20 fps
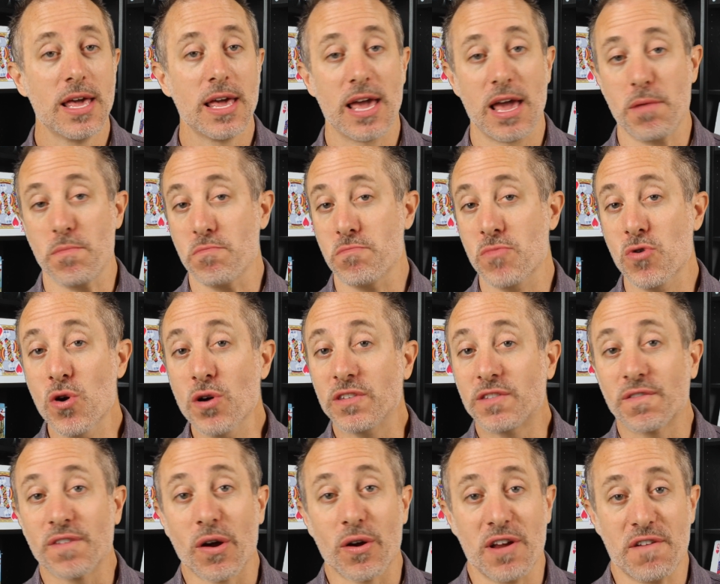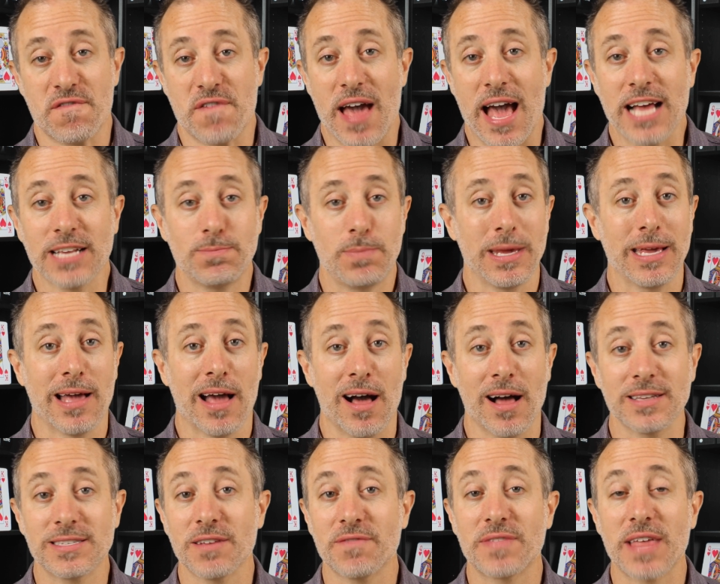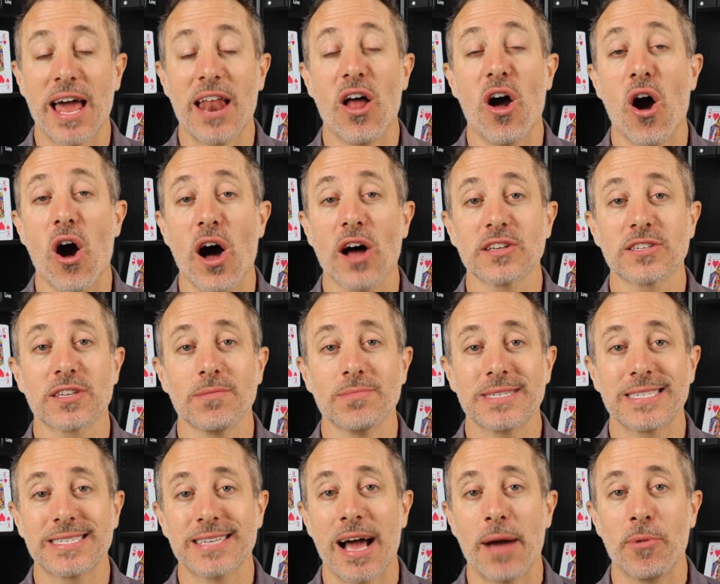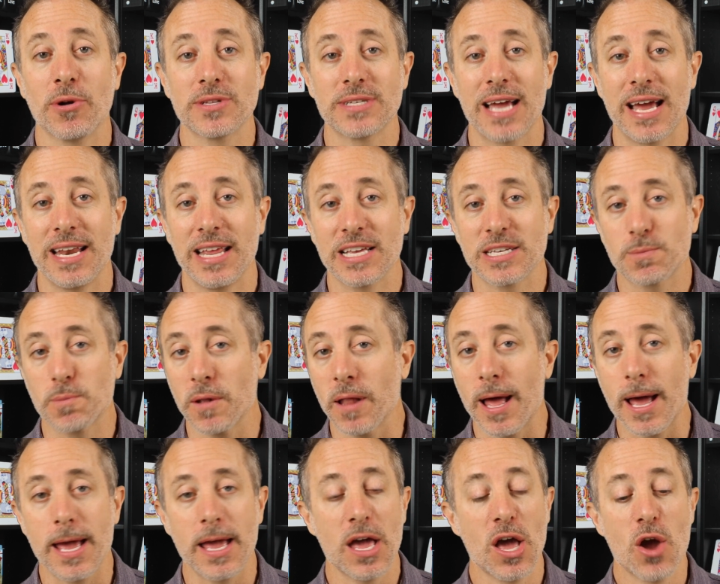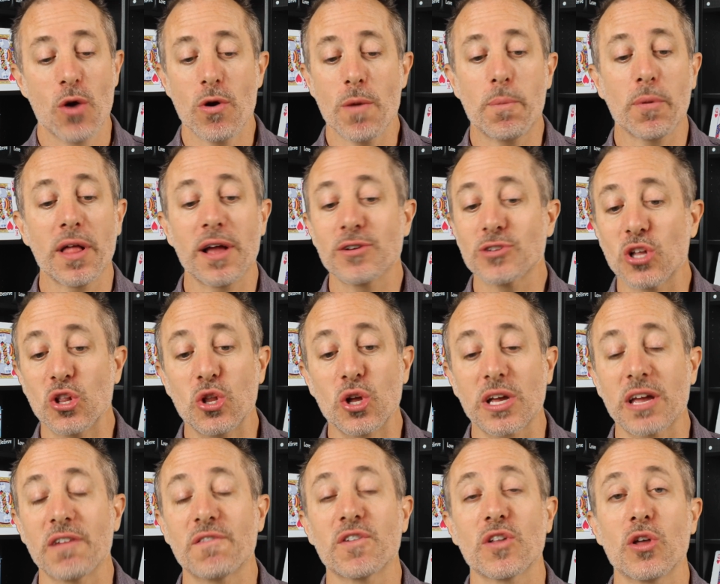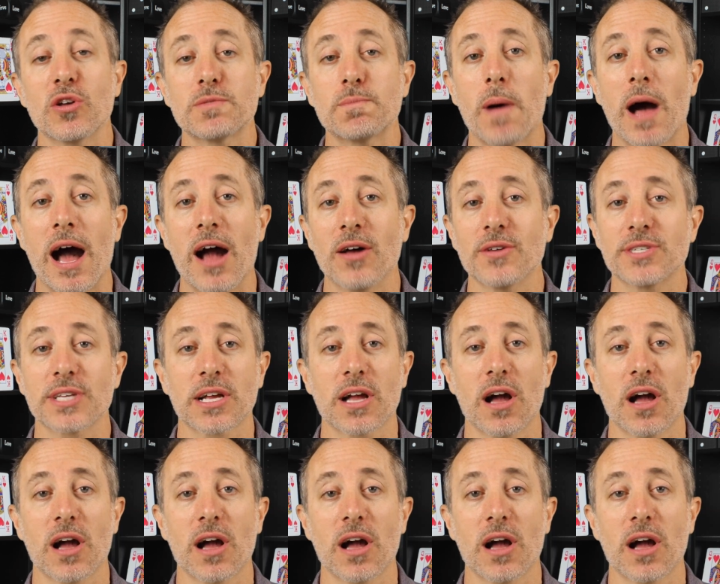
It moves very fast because of that awesome simultaneous play where players are looking for those piles of